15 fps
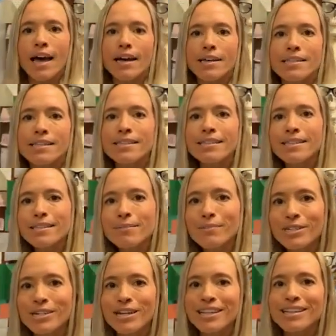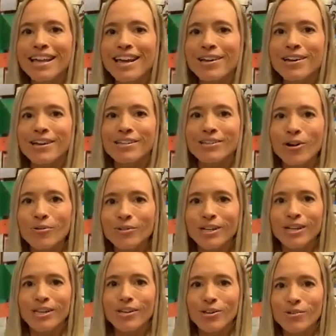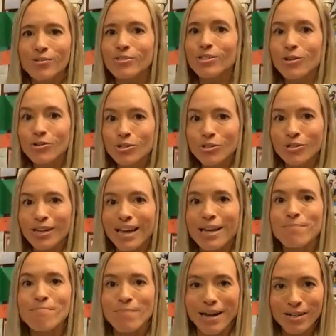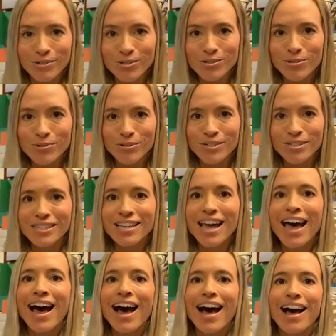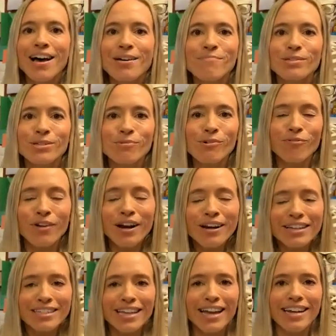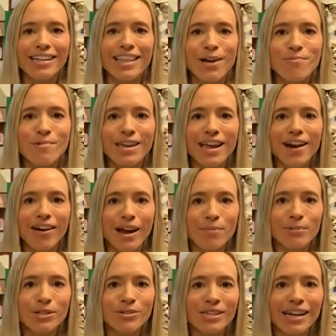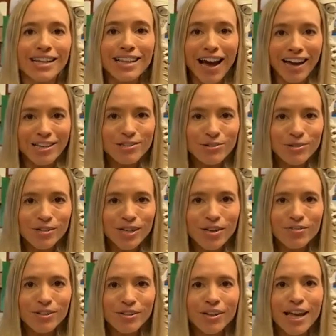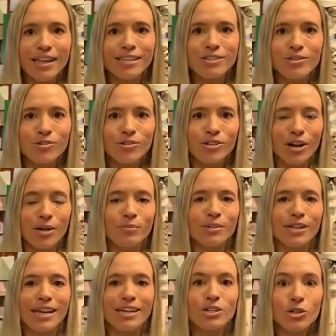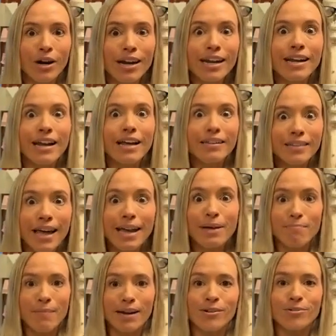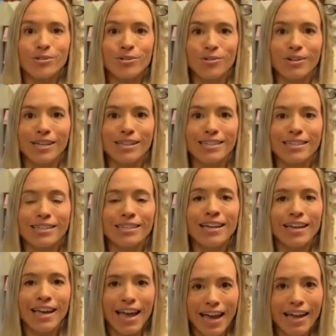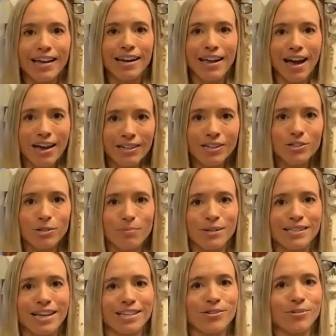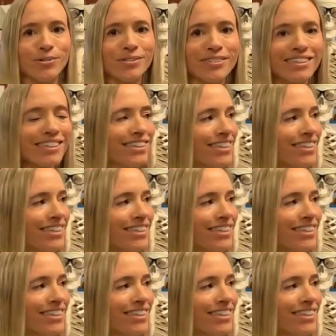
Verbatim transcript: Uh, this is a machine that is only used usually in medical schools. Um, so we're very excited that we are able to use it at the high school level and the students are able to get training like medical students at Clear Springs High School.